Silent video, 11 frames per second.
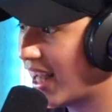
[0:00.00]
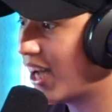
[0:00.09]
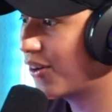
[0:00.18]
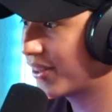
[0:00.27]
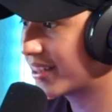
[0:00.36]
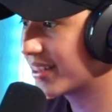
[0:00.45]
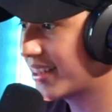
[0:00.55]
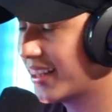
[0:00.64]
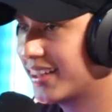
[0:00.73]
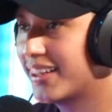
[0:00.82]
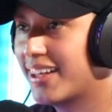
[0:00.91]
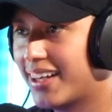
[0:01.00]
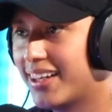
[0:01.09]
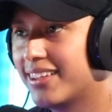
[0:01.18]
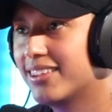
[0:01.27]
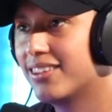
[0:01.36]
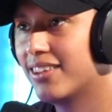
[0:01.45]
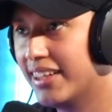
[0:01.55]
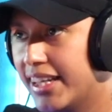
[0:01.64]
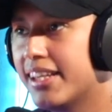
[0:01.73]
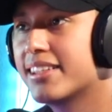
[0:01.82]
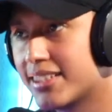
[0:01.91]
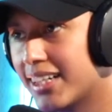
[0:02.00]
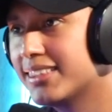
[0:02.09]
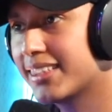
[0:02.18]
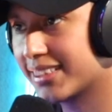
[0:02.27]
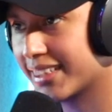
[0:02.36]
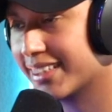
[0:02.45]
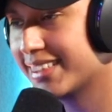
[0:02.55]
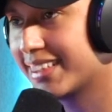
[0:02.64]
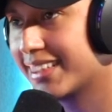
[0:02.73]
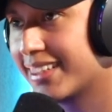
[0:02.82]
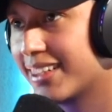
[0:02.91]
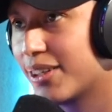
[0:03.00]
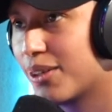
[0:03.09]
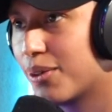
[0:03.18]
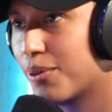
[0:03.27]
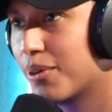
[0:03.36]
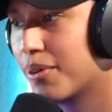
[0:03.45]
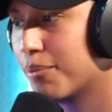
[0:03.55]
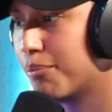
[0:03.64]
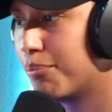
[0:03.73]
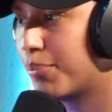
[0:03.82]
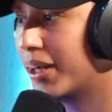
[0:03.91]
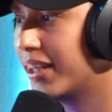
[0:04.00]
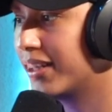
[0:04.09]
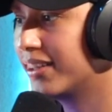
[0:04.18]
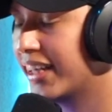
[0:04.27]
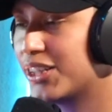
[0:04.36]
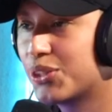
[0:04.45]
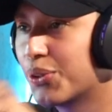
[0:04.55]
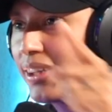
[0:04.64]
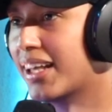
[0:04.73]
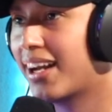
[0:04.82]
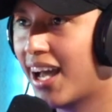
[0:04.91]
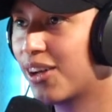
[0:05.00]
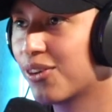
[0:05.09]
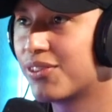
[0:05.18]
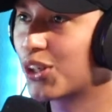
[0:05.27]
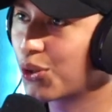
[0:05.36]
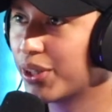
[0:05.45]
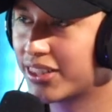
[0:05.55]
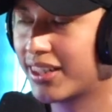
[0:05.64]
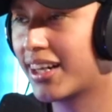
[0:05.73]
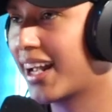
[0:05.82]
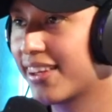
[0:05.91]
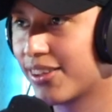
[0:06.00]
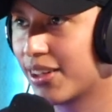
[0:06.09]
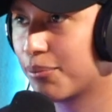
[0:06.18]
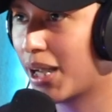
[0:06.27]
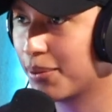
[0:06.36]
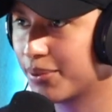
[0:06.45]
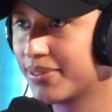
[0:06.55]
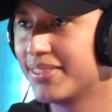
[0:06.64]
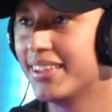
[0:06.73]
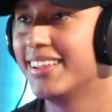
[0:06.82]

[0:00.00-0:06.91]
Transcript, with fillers: now they're saying that Lilith does exist, uh-huh. but they took that out of the Christian and Catholic Bible.